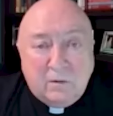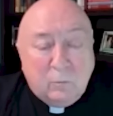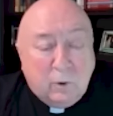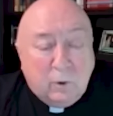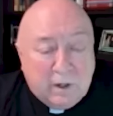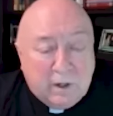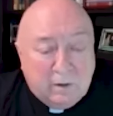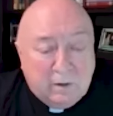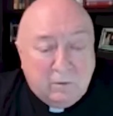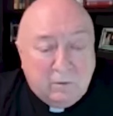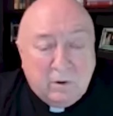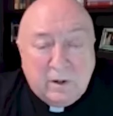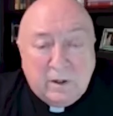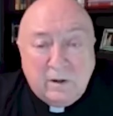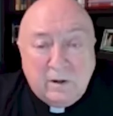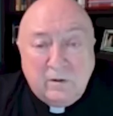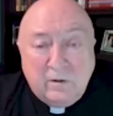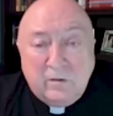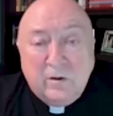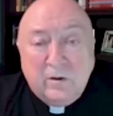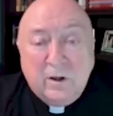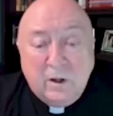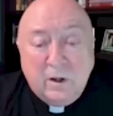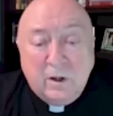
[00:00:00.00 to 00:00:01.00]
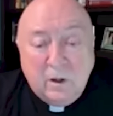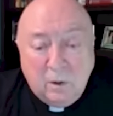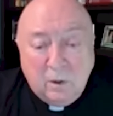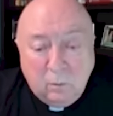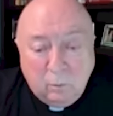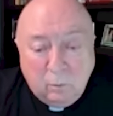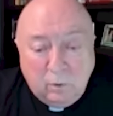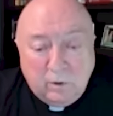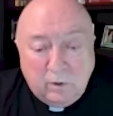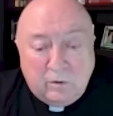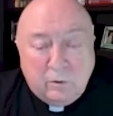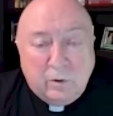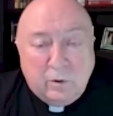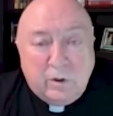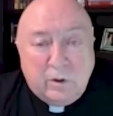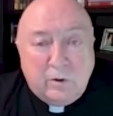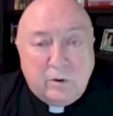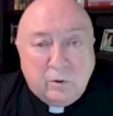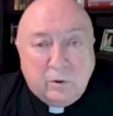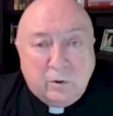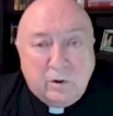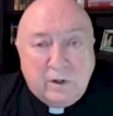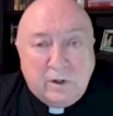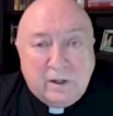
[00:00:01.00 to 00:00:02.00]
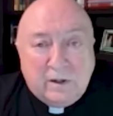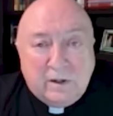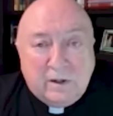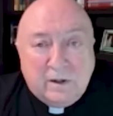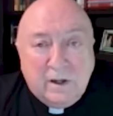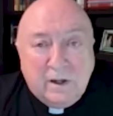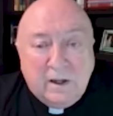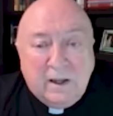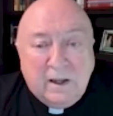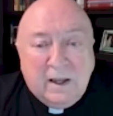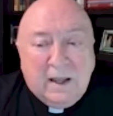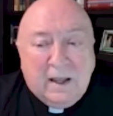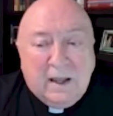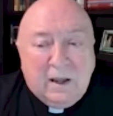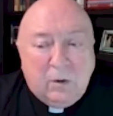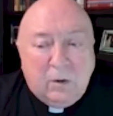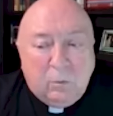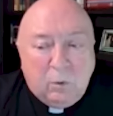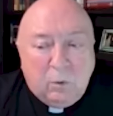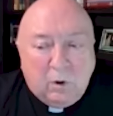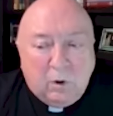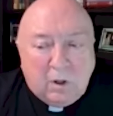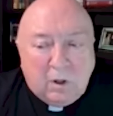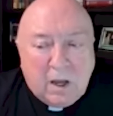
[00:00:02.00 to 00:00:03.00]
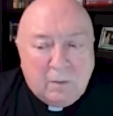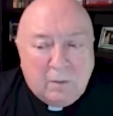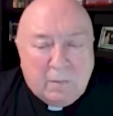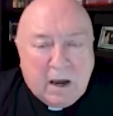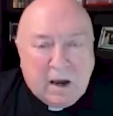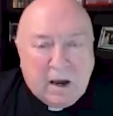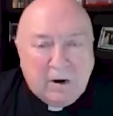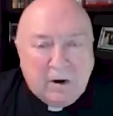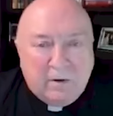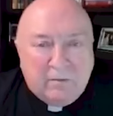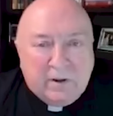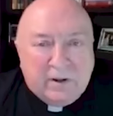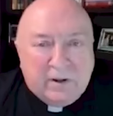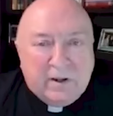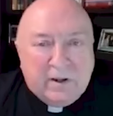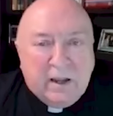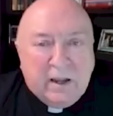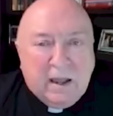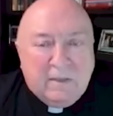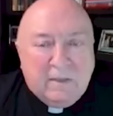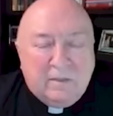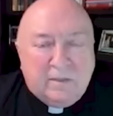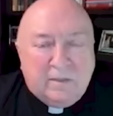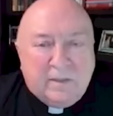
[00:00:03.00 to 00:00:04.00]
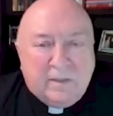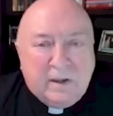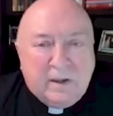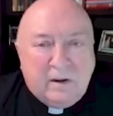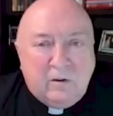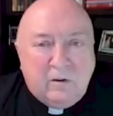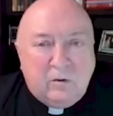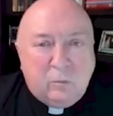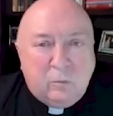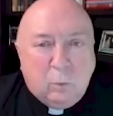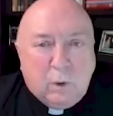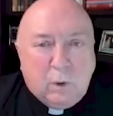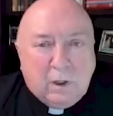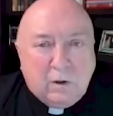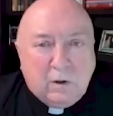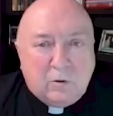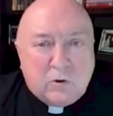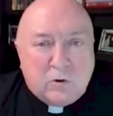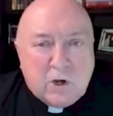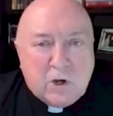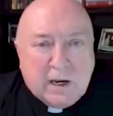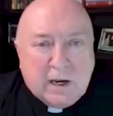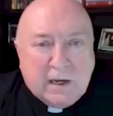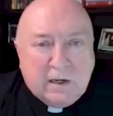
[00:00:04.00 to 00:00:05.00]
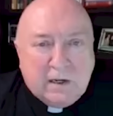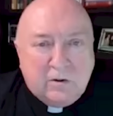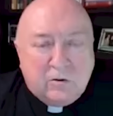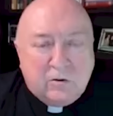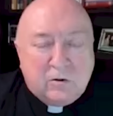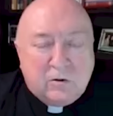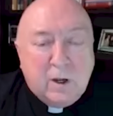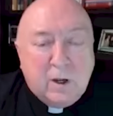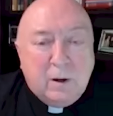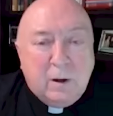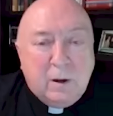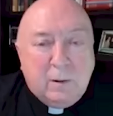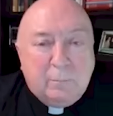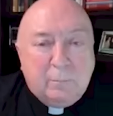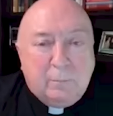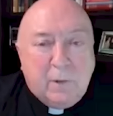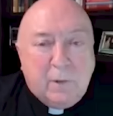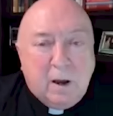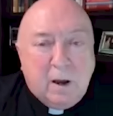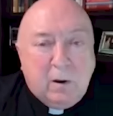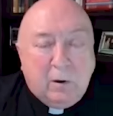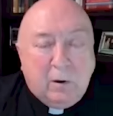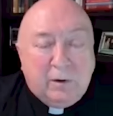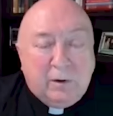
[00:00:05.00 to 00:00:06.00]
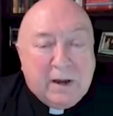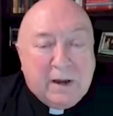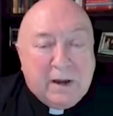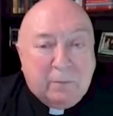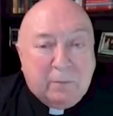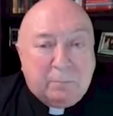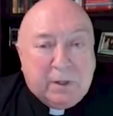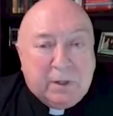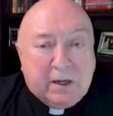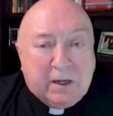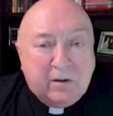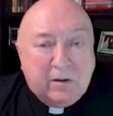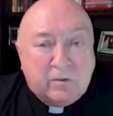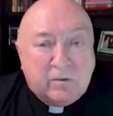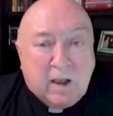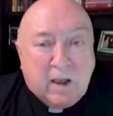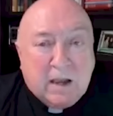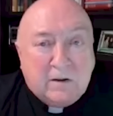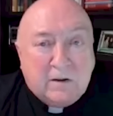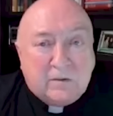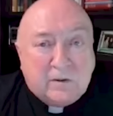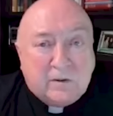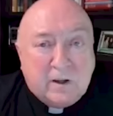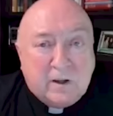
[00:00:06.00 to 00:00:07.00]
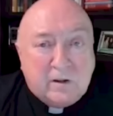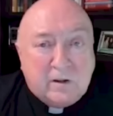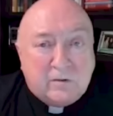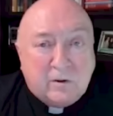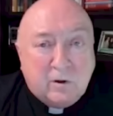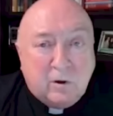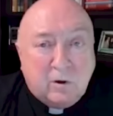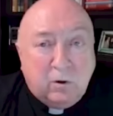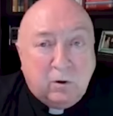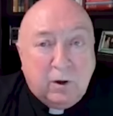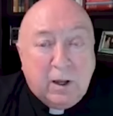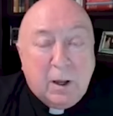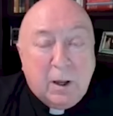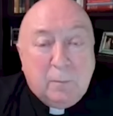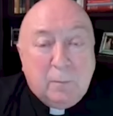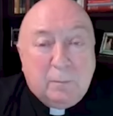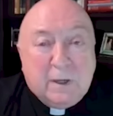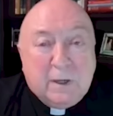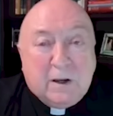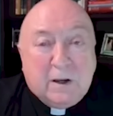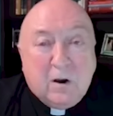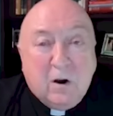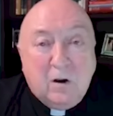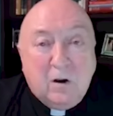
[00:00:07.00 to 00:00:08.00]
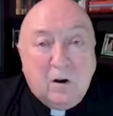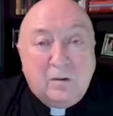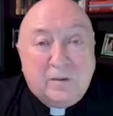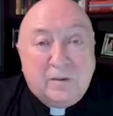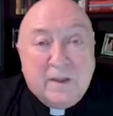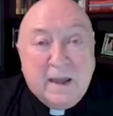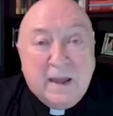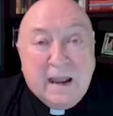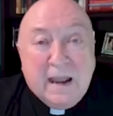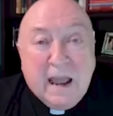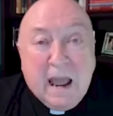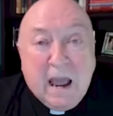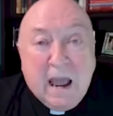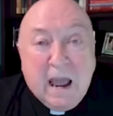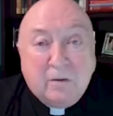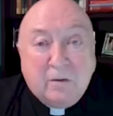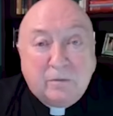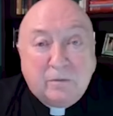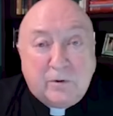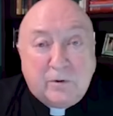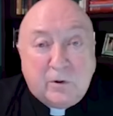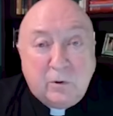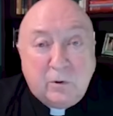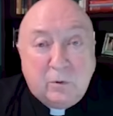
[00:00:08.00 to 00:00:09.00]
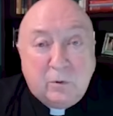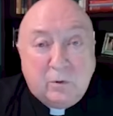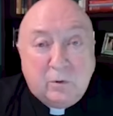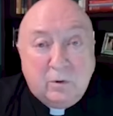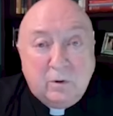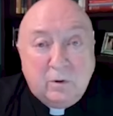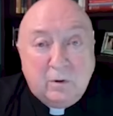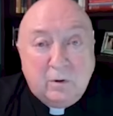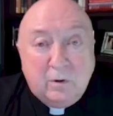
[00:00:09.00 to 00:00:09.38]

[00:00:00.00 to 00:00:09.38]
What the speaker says: Whatever it is, we're to endure it. We'll come out of it, and things will change, but not because I say so, because they have to.